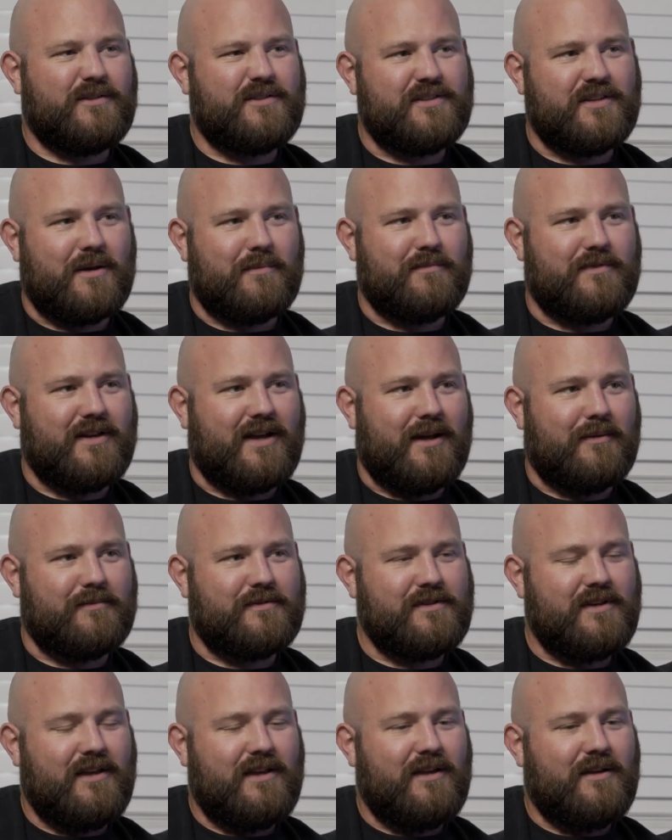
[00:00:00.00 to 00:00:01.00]

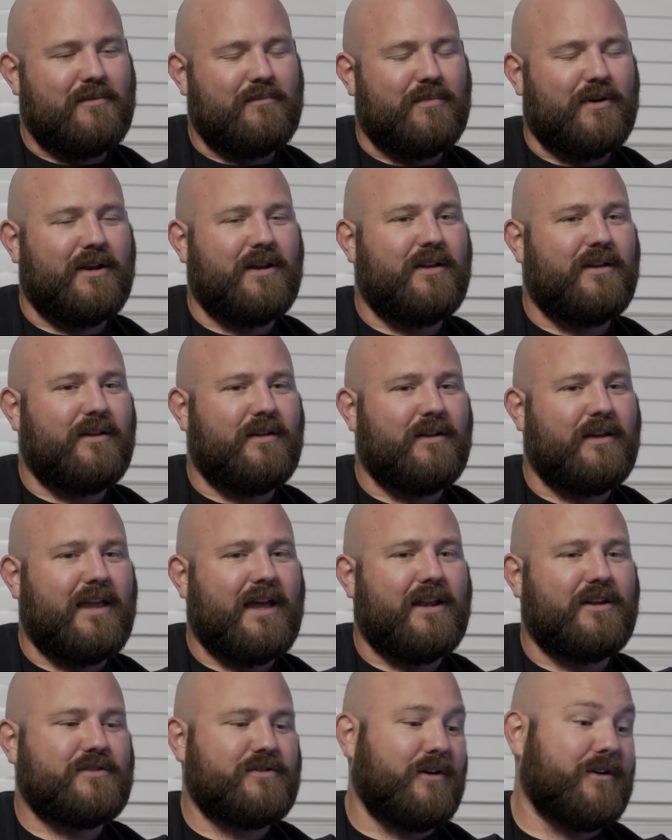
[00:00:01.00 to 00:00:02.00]
sometimes. But
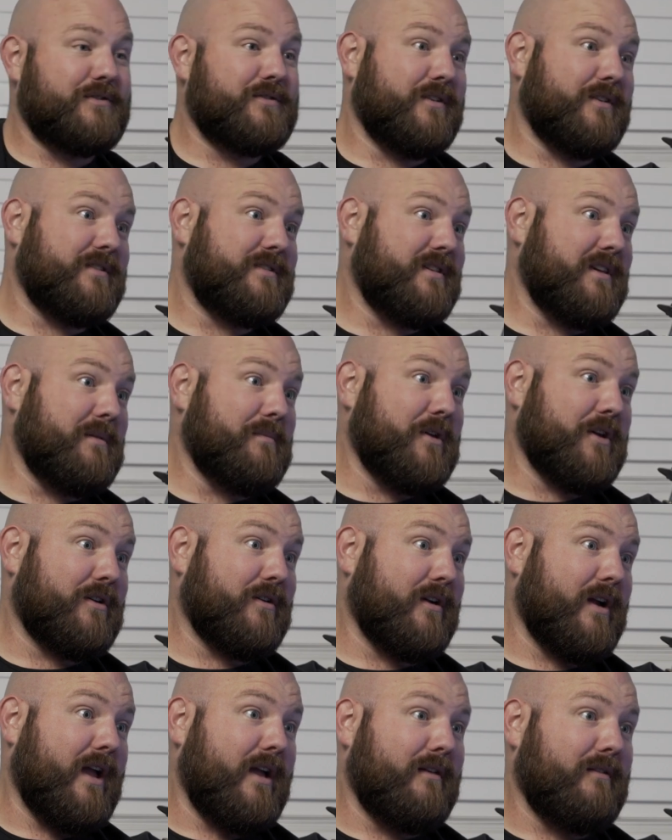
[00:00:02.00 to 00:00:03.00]
again, it's also the team you
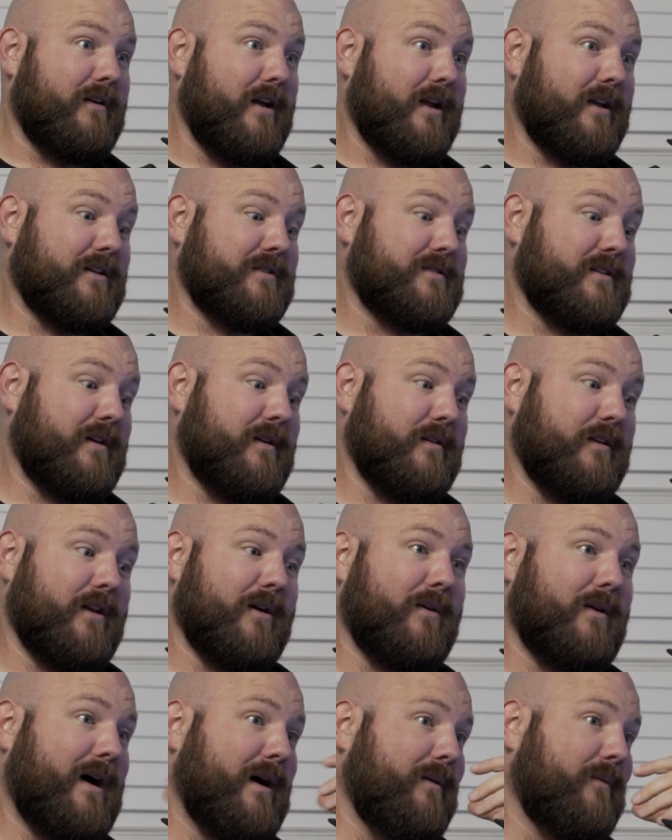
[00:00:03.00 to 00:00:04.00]
create, right? Because
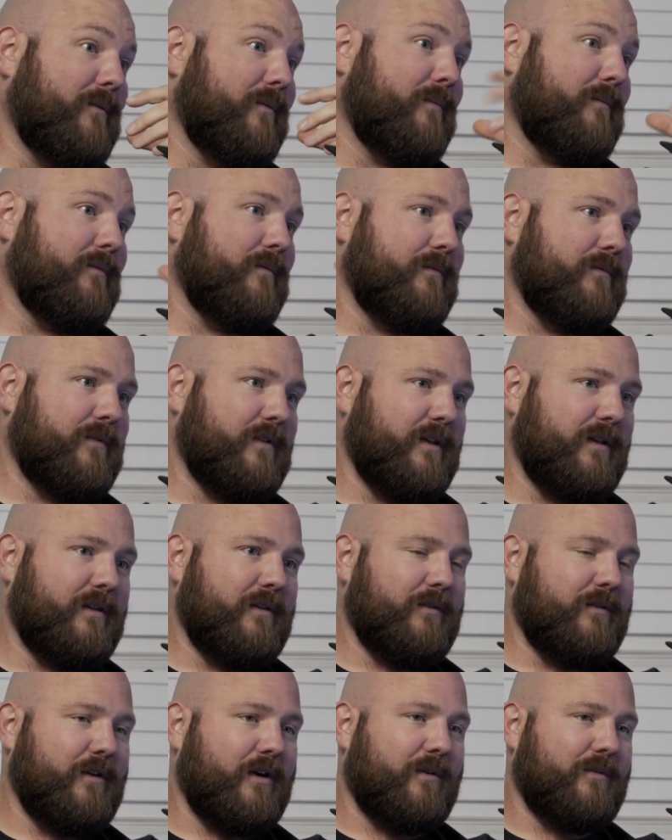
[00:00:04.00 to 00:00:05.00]

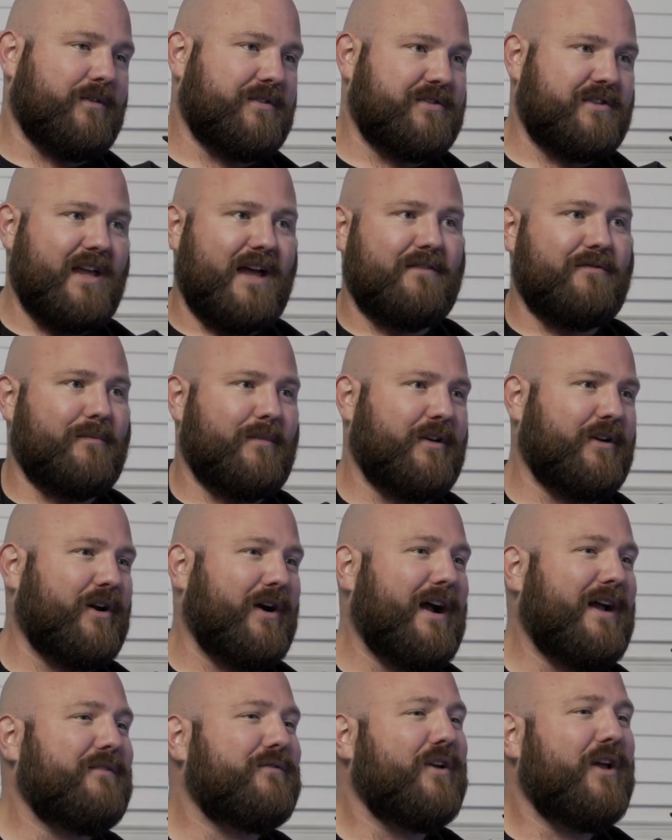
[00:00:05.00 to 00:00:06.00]
the staff.
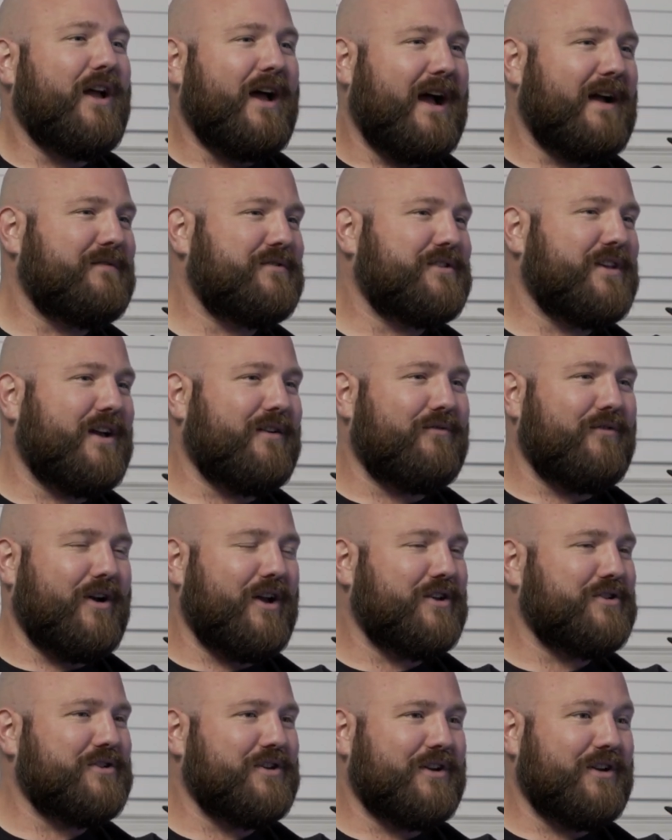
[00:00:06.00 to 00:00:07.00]
I have staff
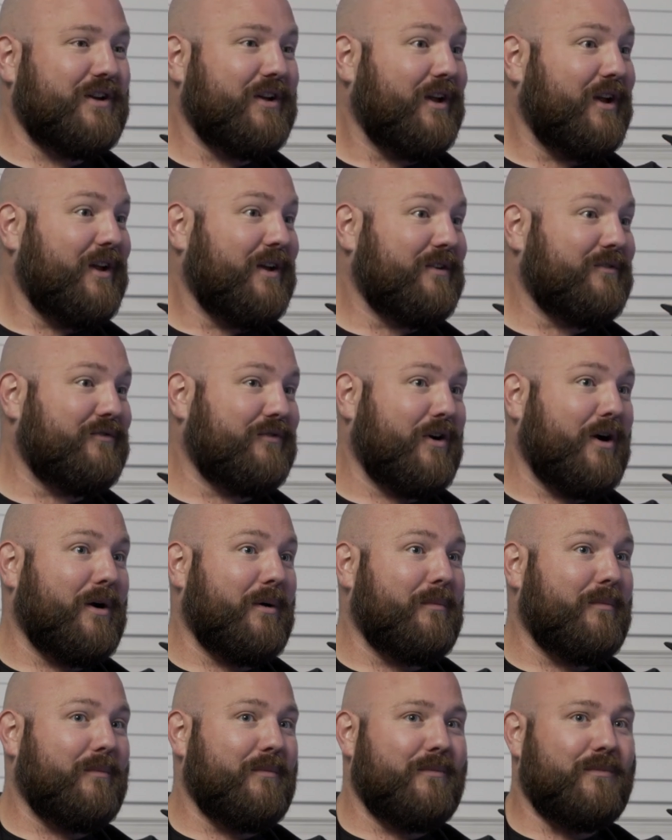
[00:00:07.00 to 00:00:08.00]
ranging
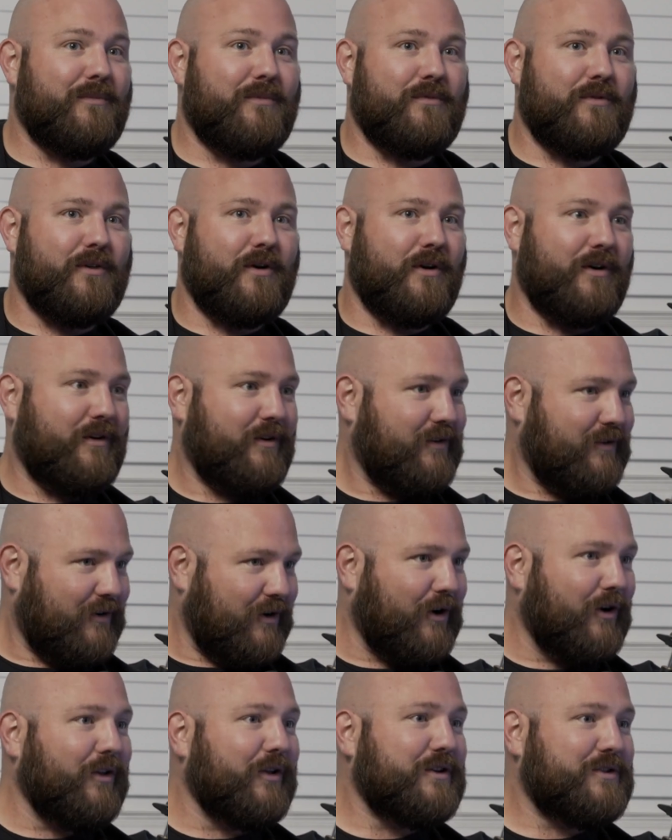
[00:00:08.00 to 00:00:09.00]
from their
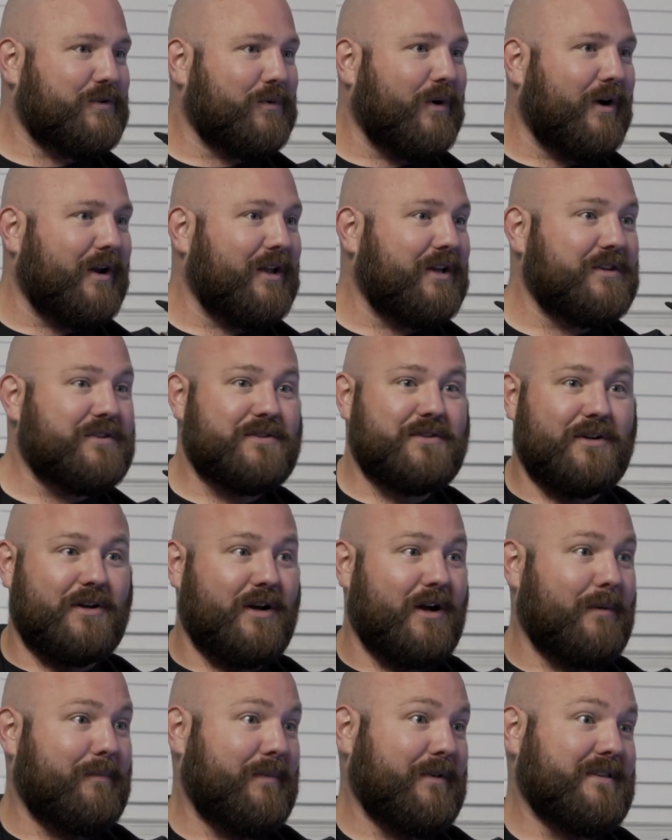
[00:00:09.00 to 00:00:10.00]
early 20s
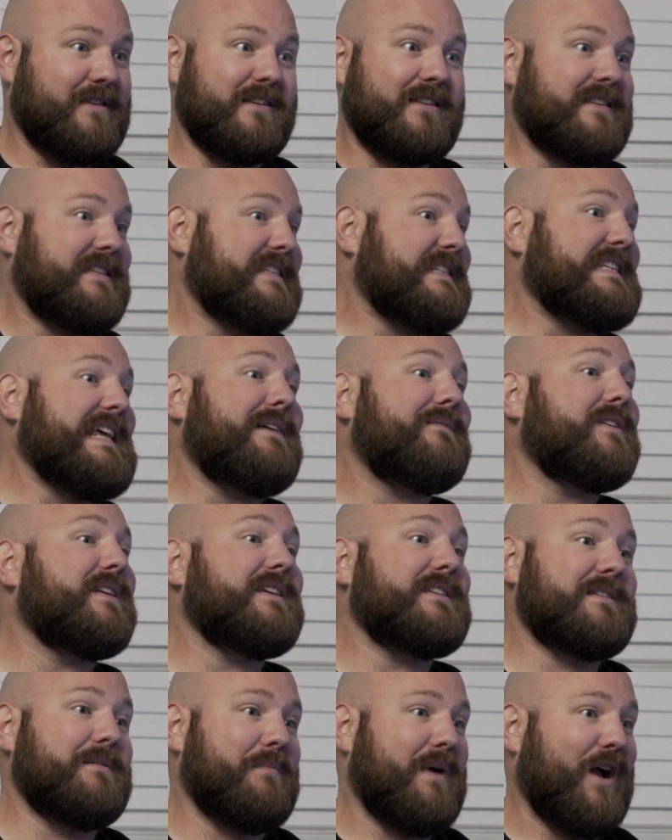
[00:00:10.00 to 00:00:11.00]
up into the
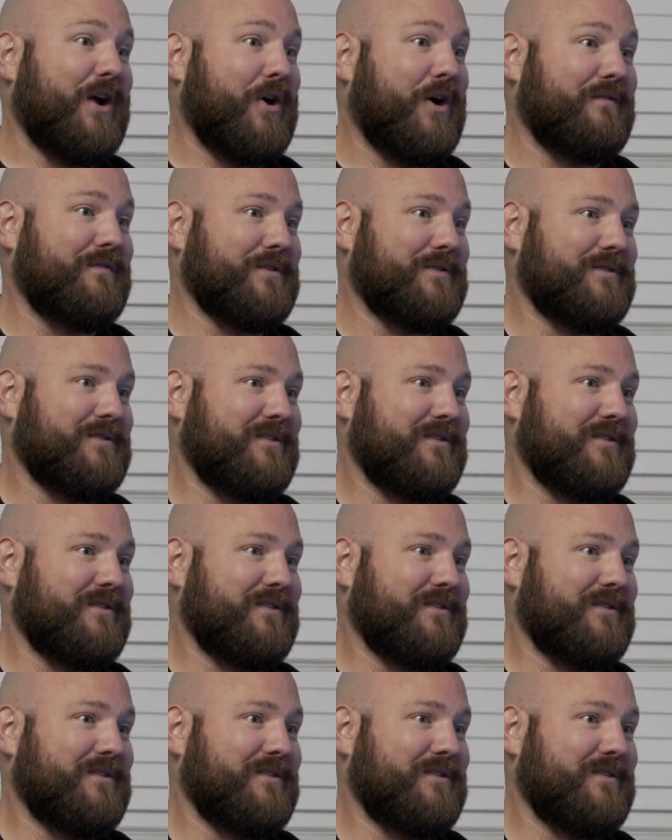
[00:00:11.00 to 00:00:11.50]
70s in my office.